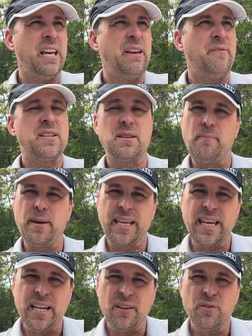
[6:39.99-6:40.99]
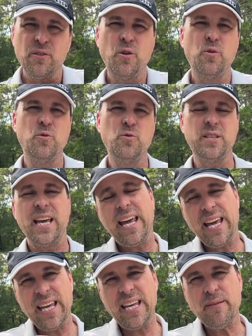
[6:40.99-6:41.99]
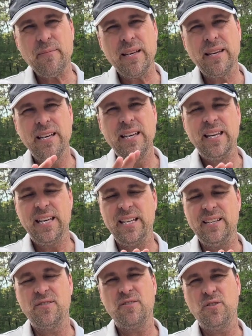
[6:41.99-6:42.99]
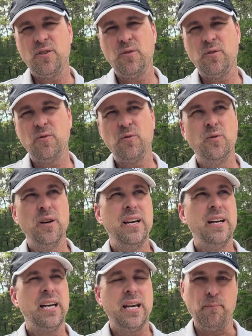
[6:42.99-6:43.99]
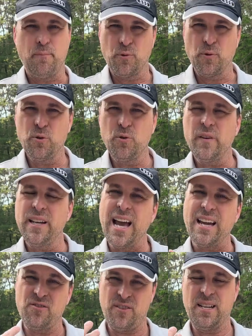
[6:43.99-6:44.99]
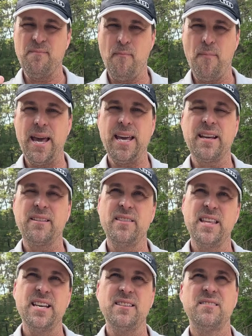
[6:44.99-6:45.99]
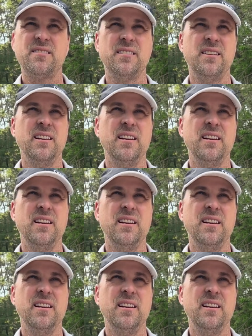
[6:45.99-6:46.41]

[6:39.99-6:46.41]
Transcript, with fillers: If it's a beginner whose aim is to improve and actually make this